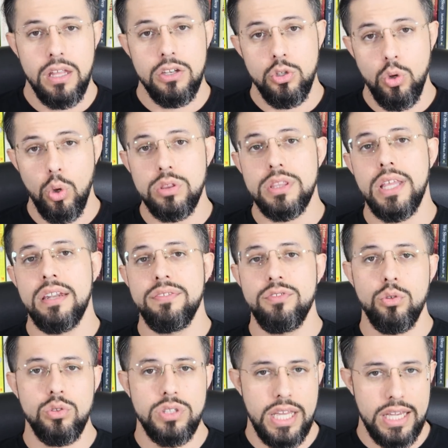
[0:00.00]
Note that
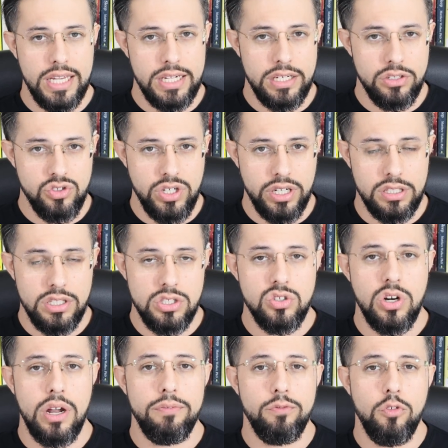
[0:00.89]
if you take it in
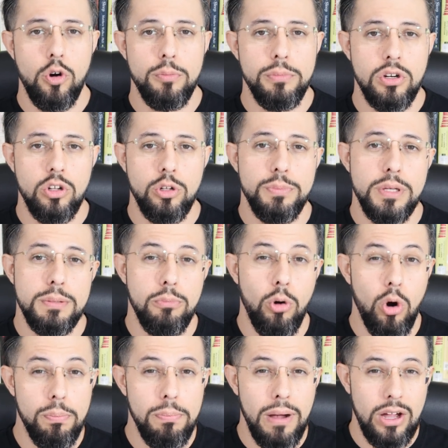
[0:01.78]
triglyceride form, it'll be
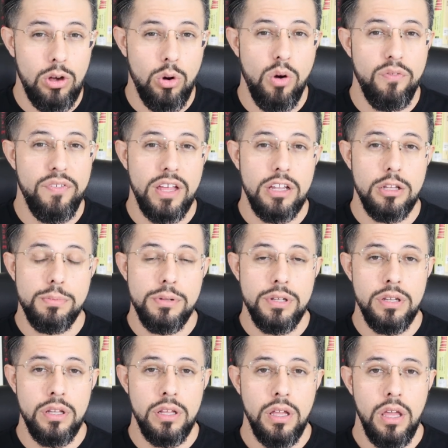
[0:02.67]
more
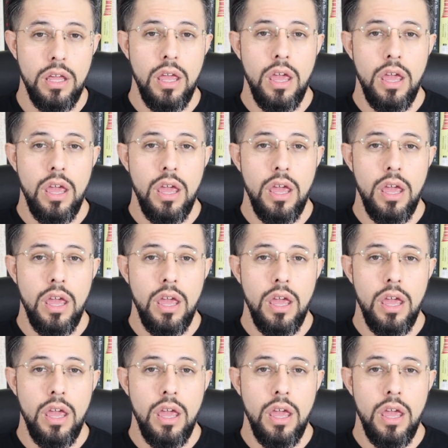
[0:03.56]
bioavailable.